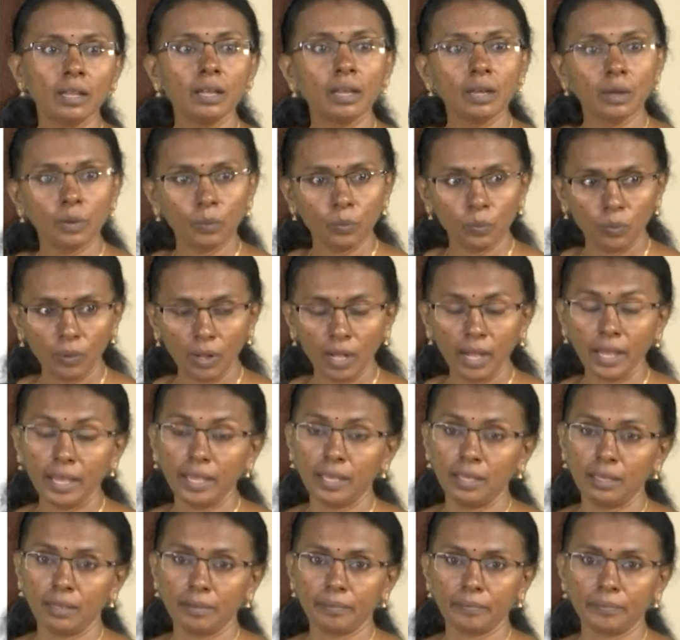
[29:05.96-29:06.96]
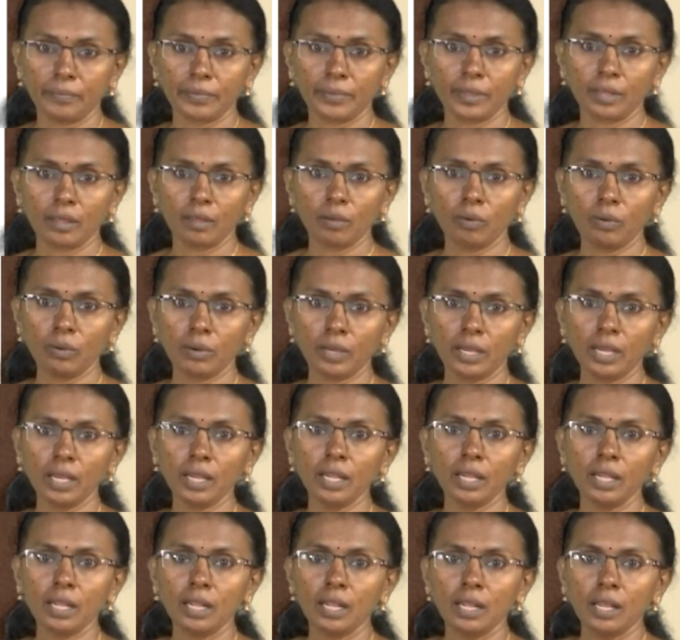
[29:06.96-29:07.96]
Why? Okay.
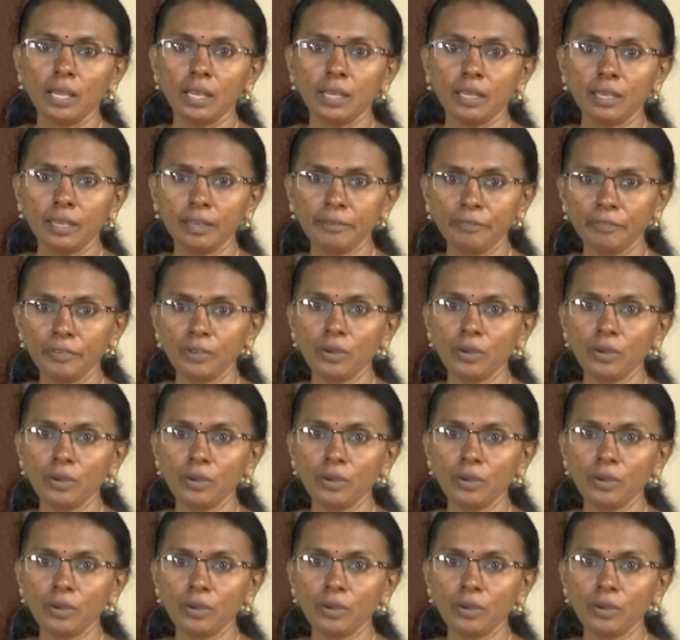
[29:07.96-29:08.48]
If you